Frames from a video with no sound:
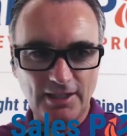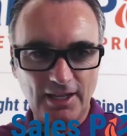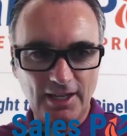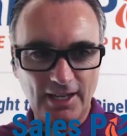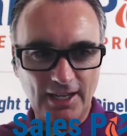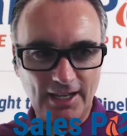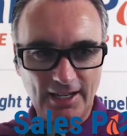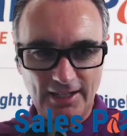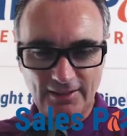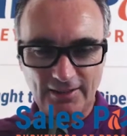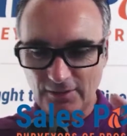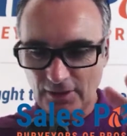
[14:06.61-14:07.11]

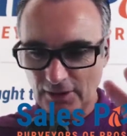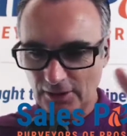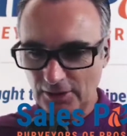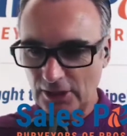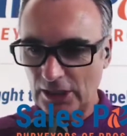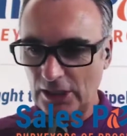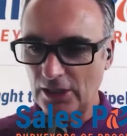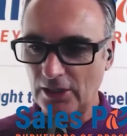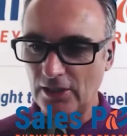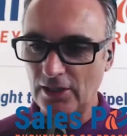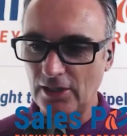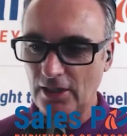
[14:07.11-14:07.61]
have on
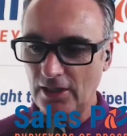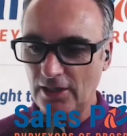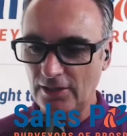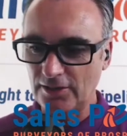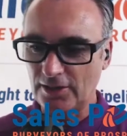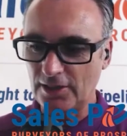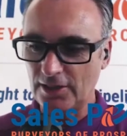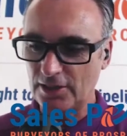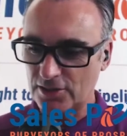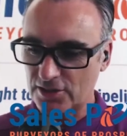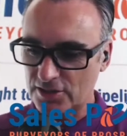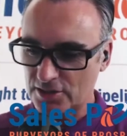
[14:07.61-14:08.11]
their
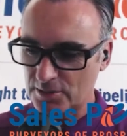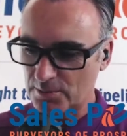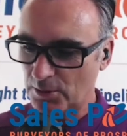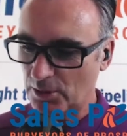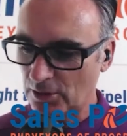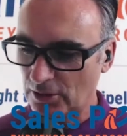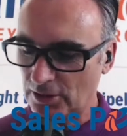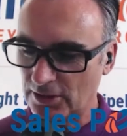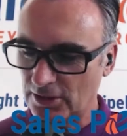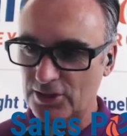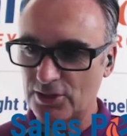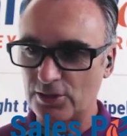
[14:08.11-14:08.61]

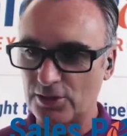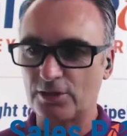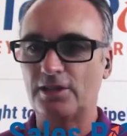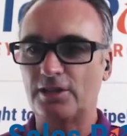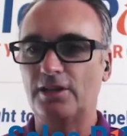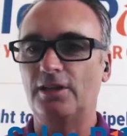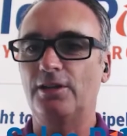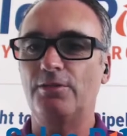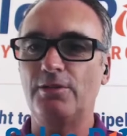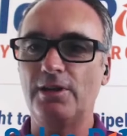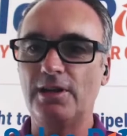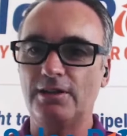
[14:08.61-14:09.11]
small
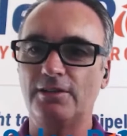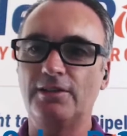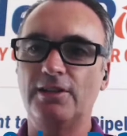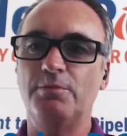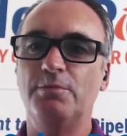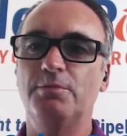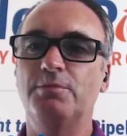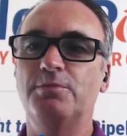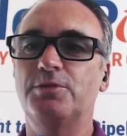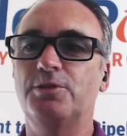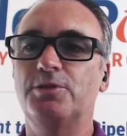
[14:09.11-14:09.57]
circle around them.